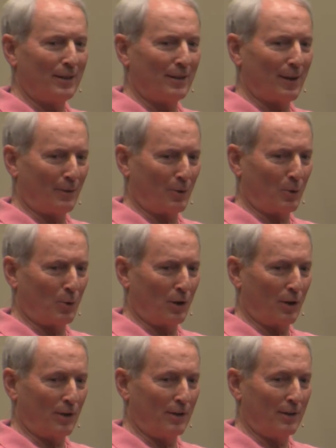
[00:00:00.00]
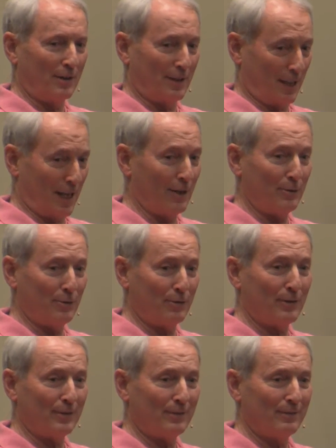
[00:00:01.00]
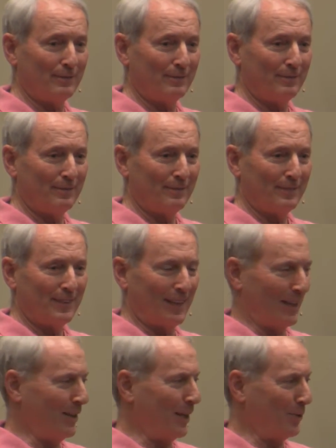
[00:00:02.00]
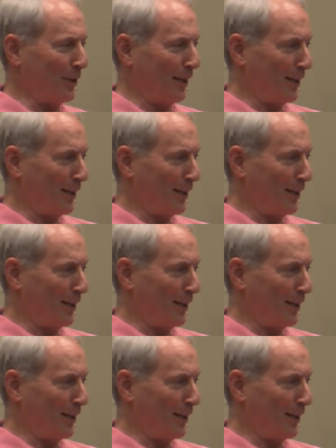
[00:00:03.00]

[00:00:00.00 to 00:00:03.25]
of the word love? And yet we